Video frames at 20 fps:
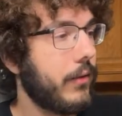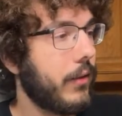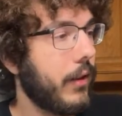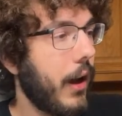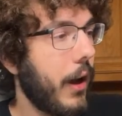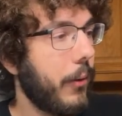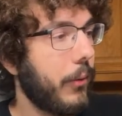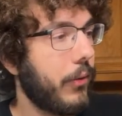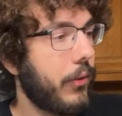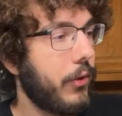
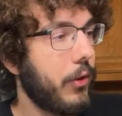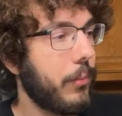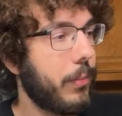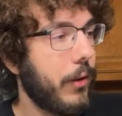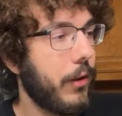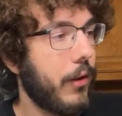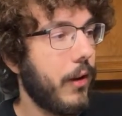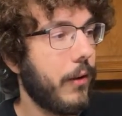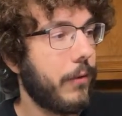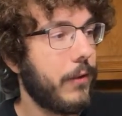I was stupid
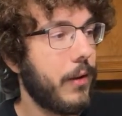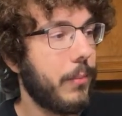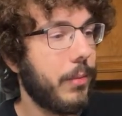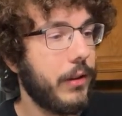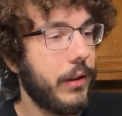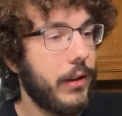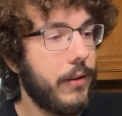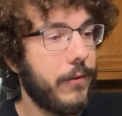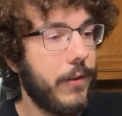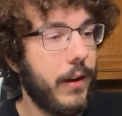enough to
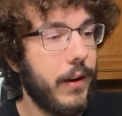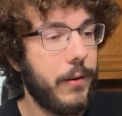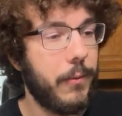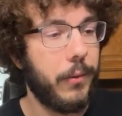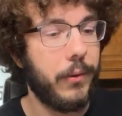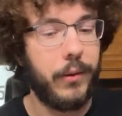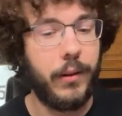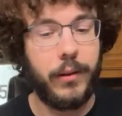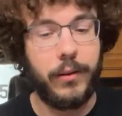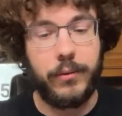believe that it
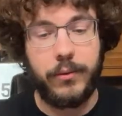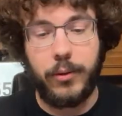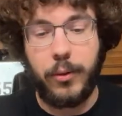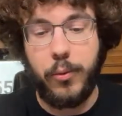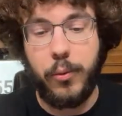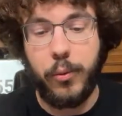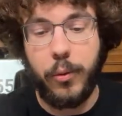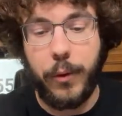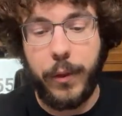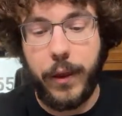was a
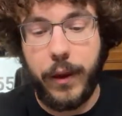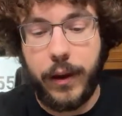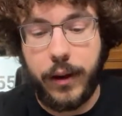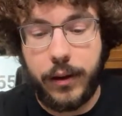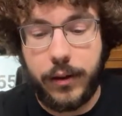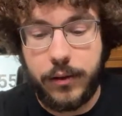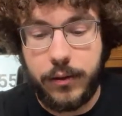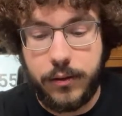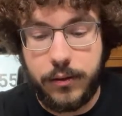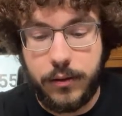cool
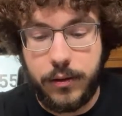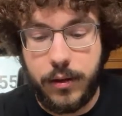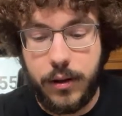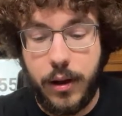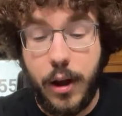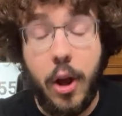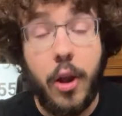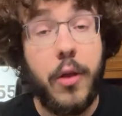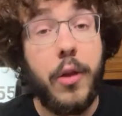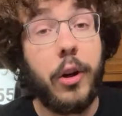thing.
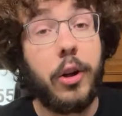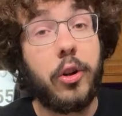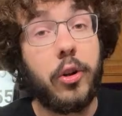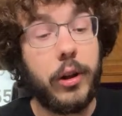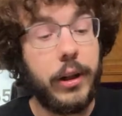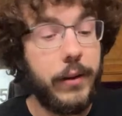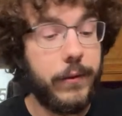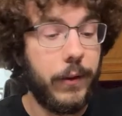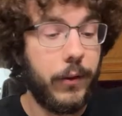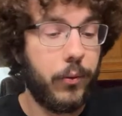The
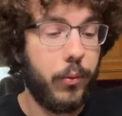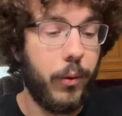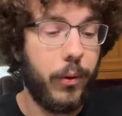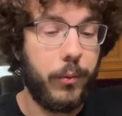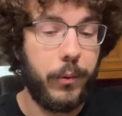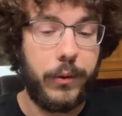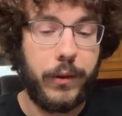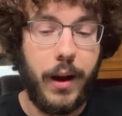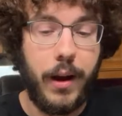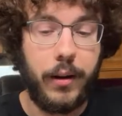Grievous one
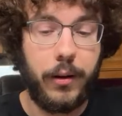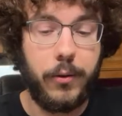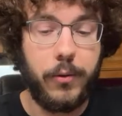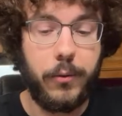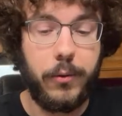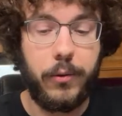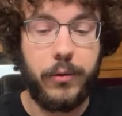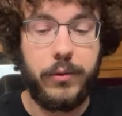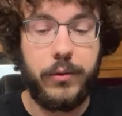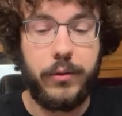was kind of
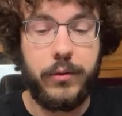cool.